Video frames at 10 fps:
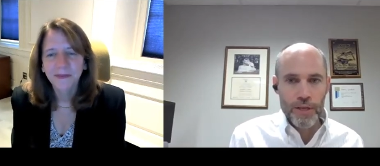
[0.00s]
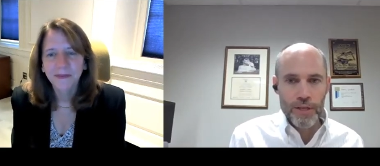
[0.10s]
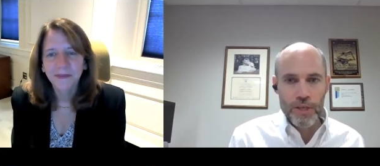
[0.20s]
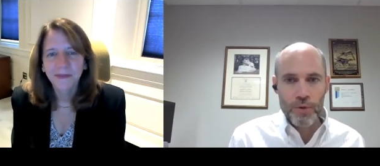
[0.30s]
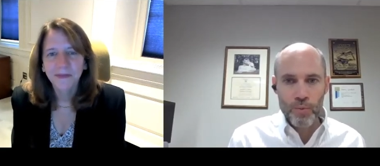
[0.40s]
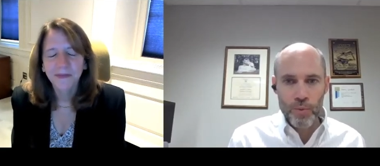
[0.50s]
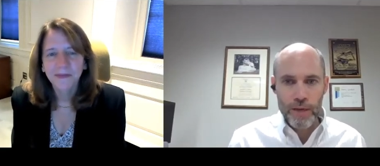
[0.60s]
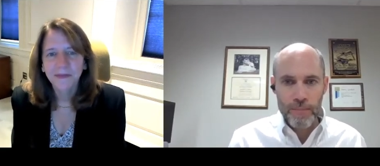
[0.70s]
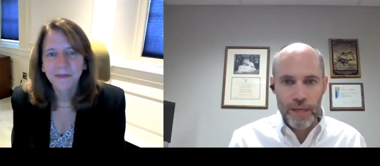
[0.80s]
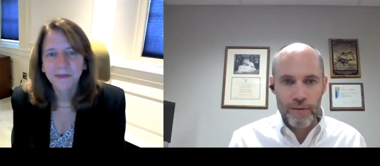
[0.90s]
Speaker 1: things that you would
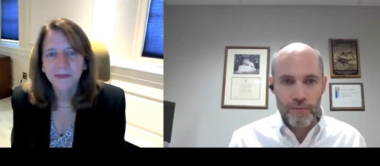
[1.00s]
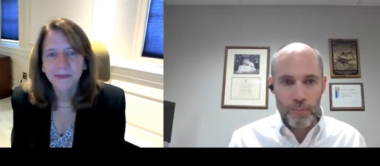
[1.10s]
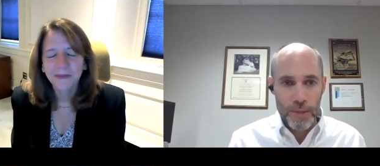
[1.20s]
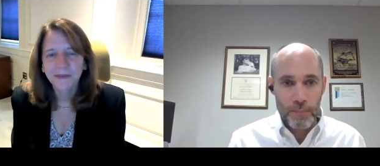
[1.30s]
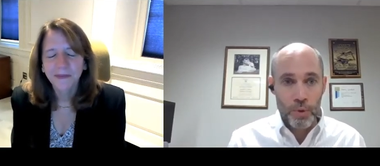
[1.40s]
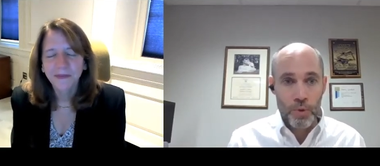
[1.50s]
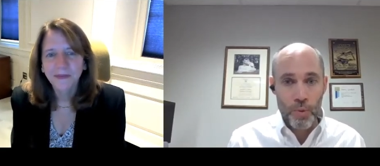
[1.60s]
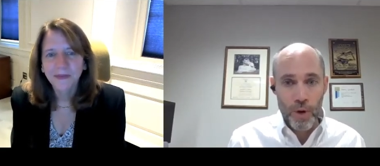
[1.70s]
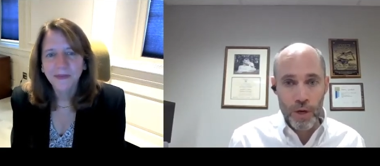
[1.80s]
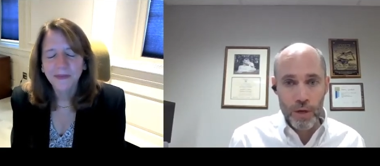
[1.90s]
recommend for people
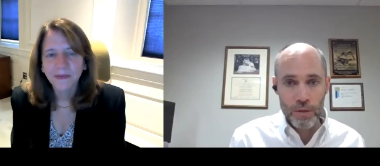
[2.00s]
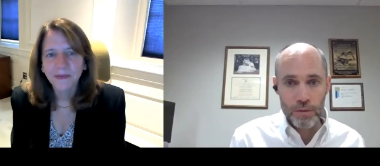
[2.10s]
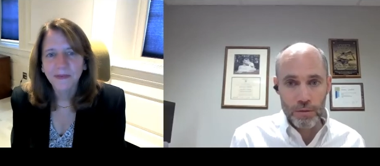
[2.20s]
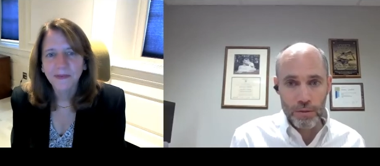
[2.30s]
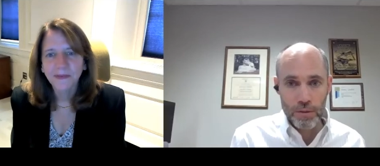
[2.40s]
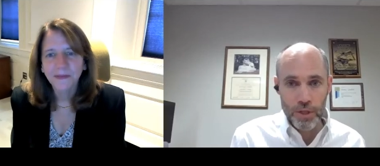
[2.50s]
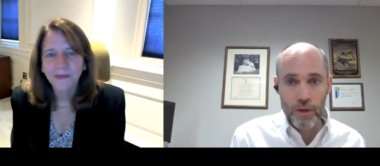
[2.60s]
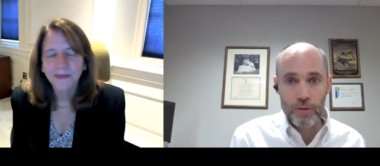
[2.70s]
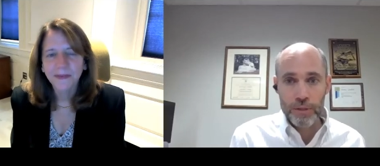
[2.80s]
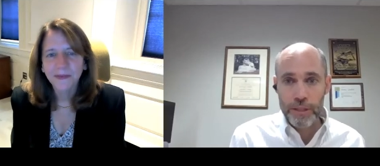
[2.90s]
who are
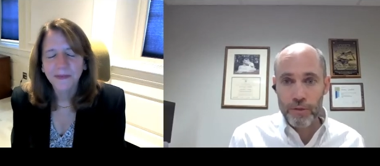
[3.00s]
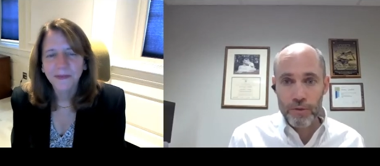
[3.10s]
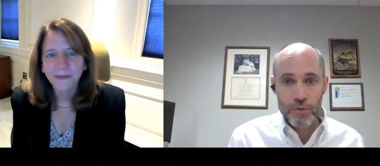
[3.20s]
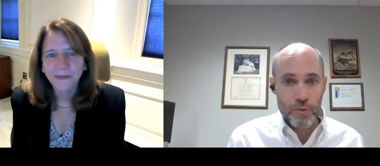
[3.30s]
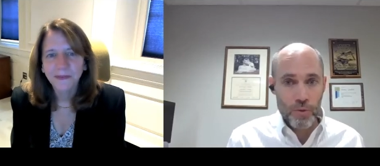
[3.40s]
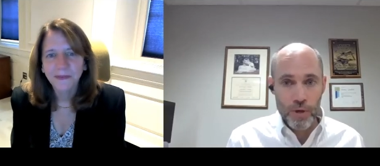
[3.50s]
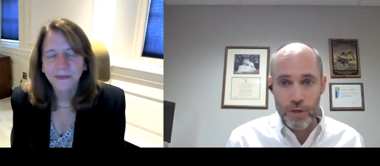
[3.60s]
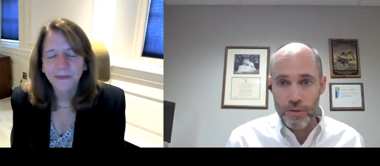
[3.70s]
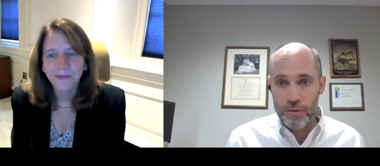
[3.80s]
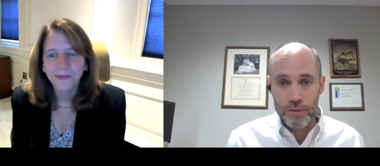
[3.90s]
younger leaders
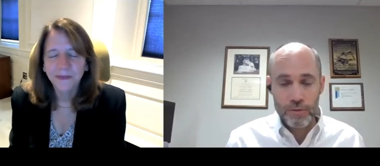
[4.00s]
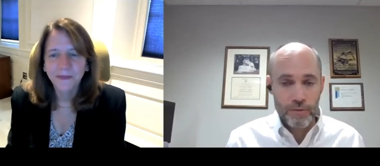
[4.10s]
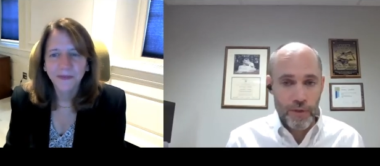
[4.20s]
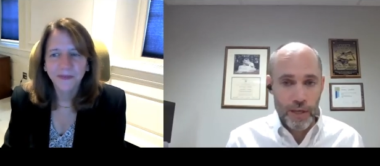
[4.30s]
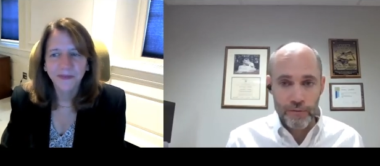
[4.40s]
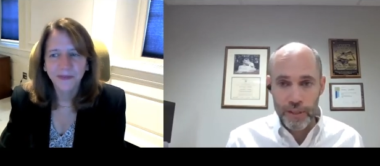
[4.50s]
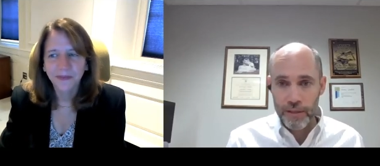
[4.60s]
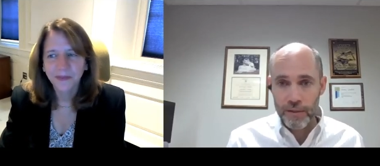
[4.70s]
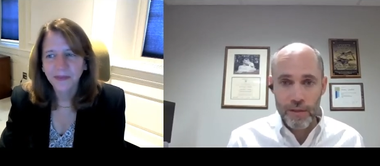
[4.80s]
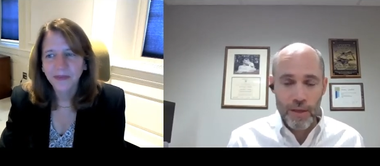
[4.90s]
or still
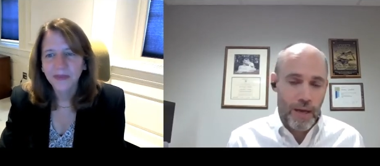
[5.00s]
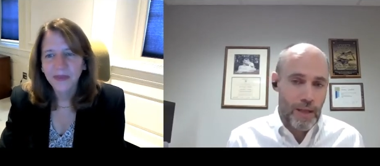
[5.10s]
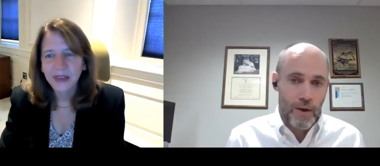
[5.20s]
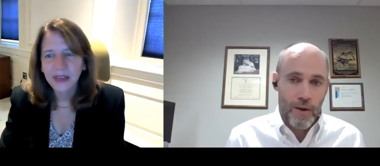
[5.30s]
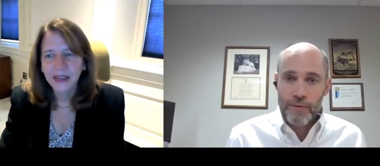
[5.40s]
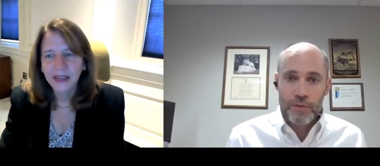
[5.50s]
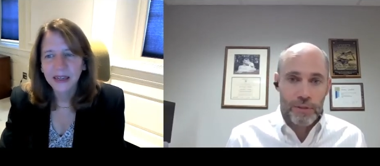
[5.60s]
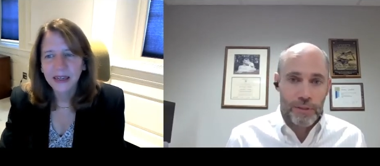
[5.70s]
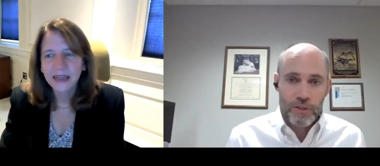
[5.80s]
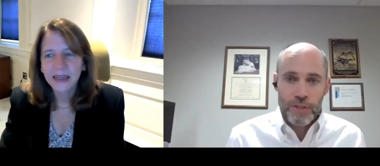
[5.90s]
evolving? And you know,
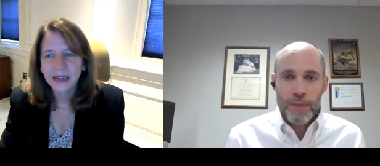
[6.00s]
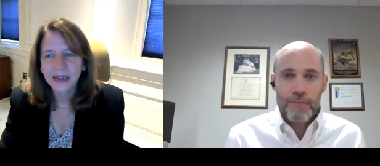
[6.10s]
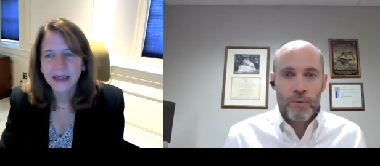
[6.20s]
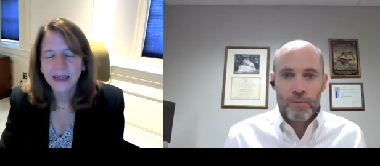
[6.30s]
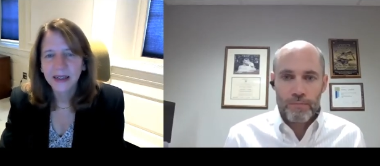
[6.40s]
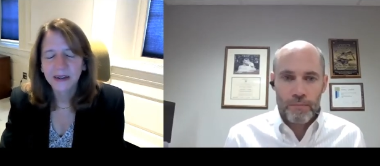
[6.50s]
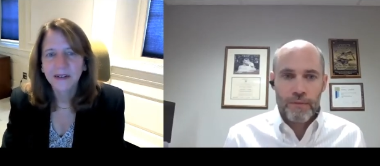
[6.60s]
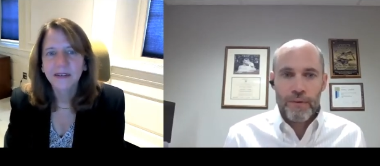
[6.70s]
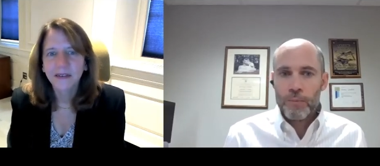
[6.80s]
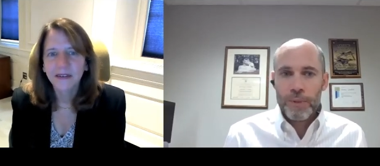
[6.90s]
obviously, leadership never
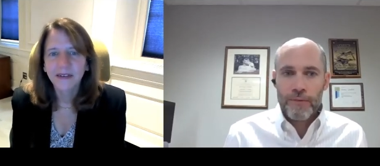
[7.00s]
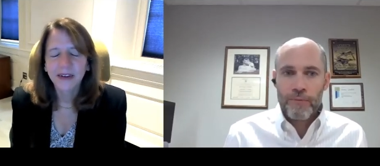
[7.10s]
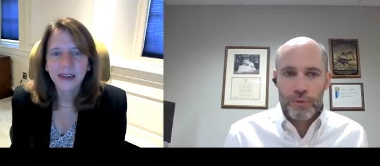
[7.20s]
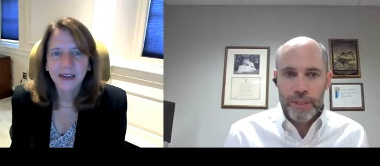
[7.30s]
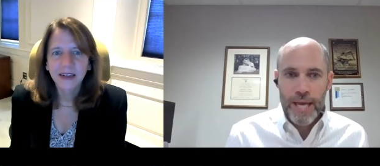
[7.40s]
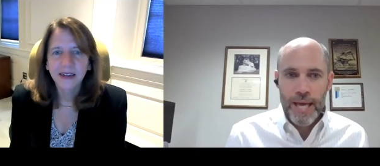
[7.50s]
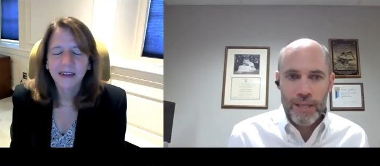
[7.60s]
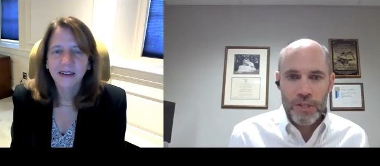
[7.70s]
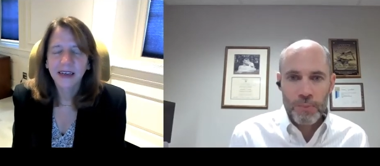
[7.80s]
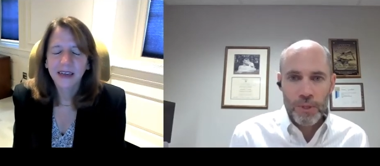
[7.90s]
development never really
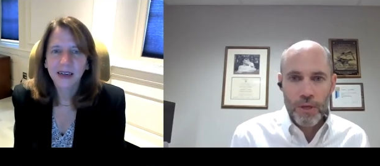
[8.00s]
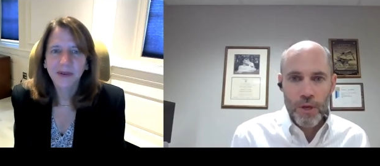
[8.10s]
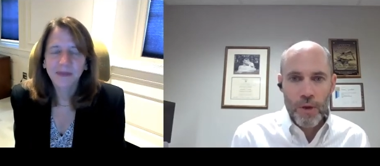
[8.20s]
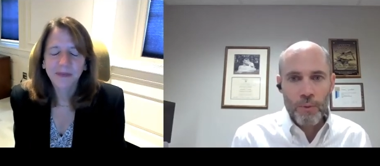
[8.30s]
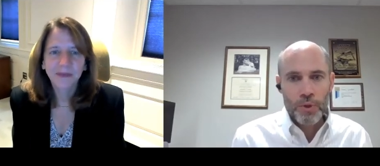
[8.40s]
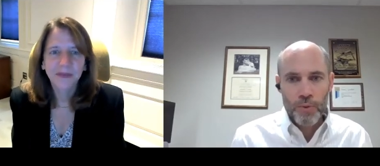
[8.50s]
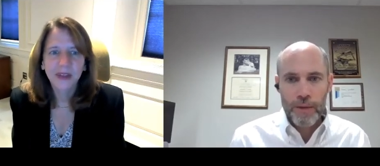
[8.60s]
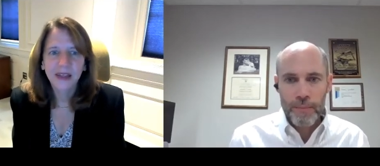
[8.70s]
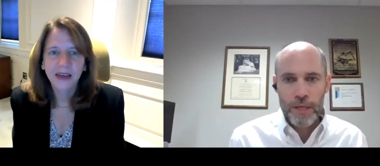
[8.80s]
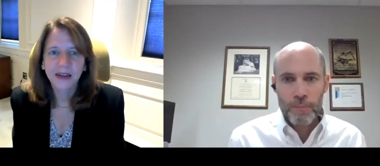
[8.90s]
ends. But what would you mm-hmm.
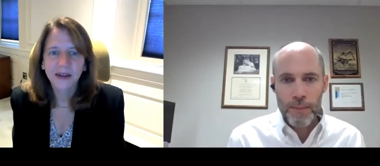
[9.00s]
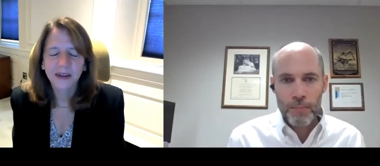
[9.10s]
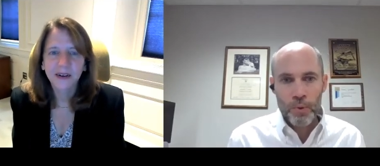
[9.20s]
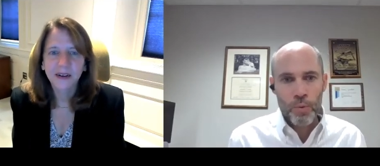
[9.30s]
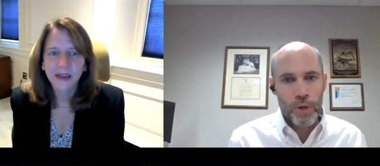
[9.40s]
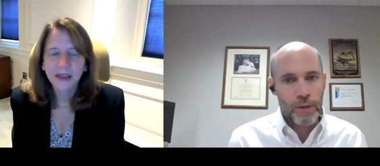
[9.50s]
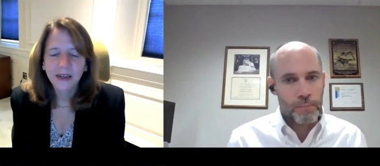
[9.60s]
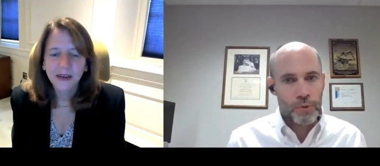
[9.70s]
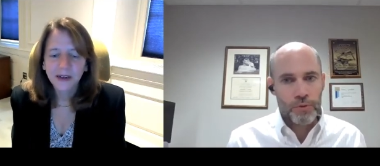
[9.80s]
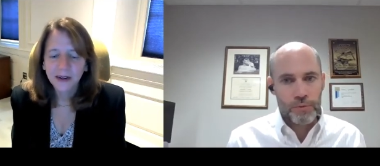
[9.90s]
recommend to people who want to
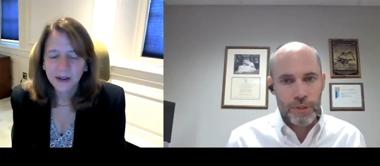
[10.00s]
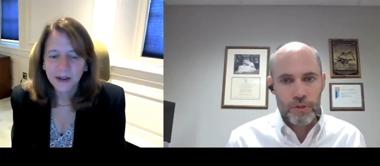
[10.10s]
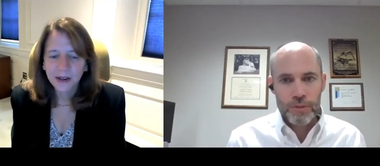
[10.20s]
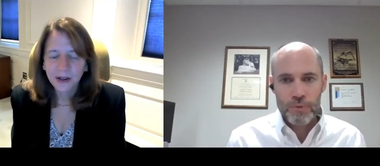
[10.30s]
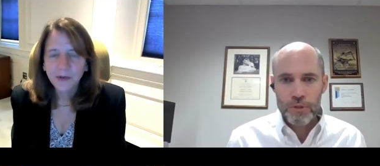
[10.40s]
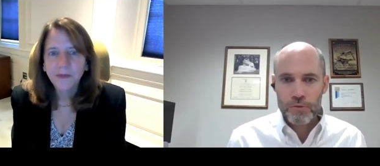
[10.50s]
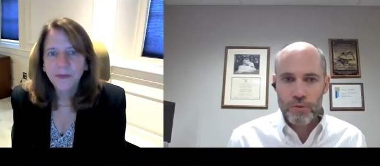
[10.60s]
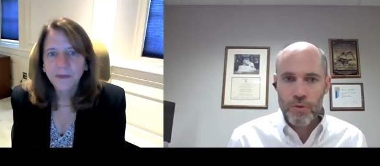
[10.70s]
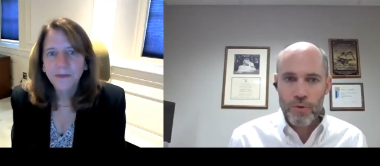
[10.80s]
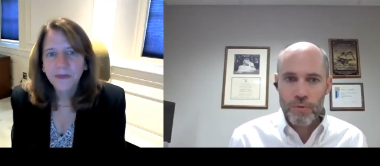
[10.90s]
build their leadership
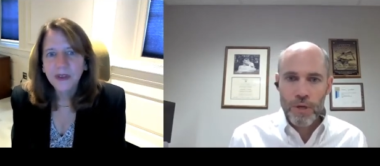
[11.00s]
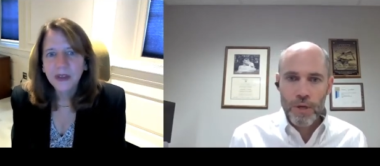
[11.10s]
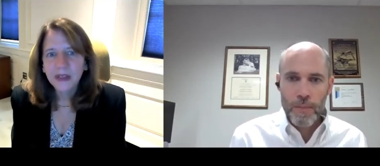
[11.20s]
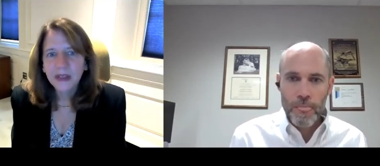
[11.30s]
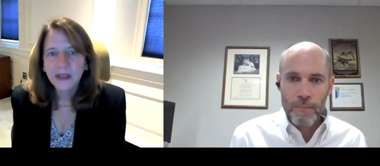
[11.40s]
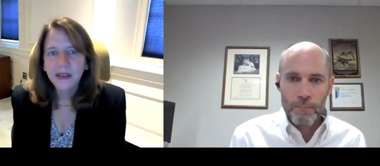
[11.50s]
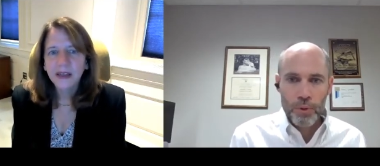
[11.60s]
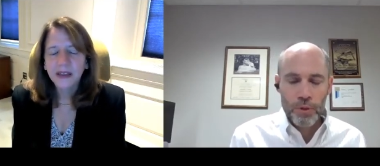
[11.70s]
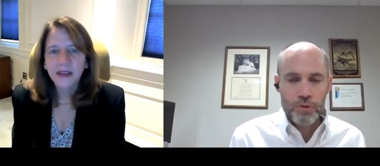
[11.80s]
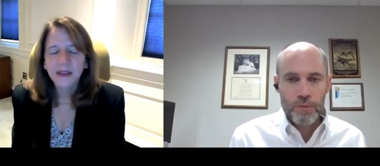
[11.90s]
skills? Are there
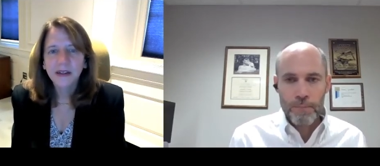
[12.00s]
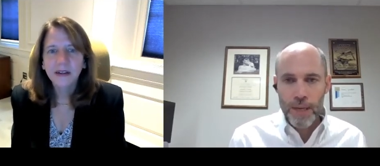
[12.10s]
books or